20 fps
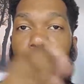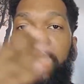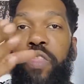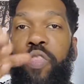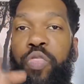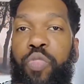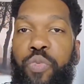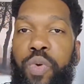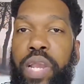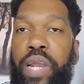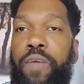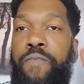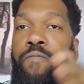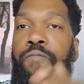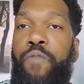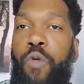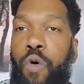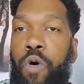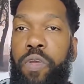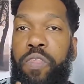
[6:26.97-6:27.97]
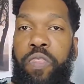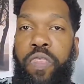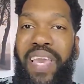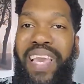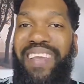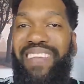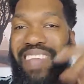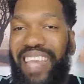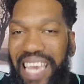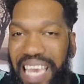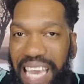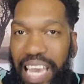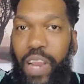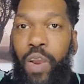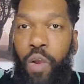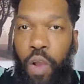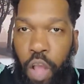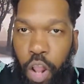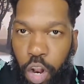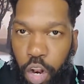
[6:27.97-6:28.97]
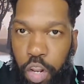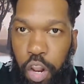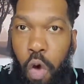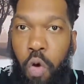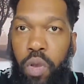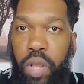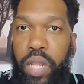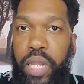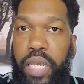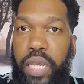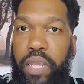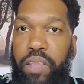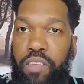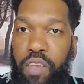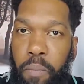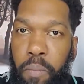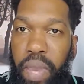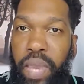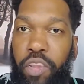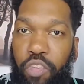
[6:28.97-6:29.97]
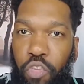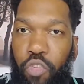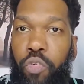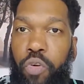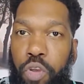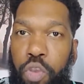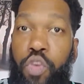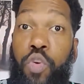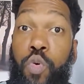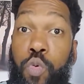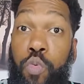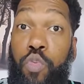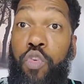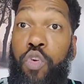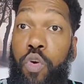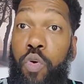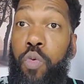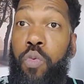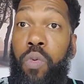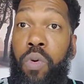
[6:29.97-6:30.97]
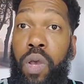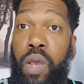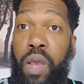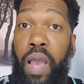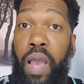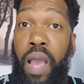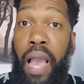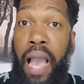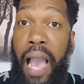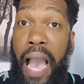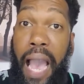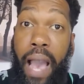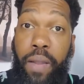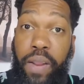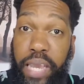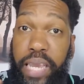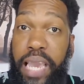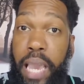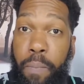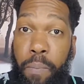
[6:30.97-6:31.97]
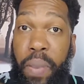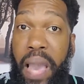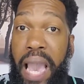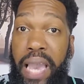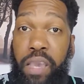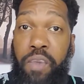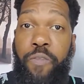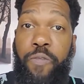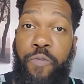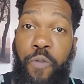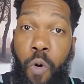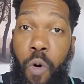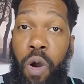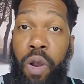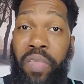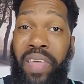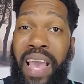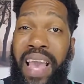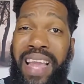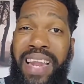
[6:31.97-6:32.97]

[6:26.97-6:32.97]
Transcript: the 3 to 4 things here locally to make sure you knew how to get back and forth,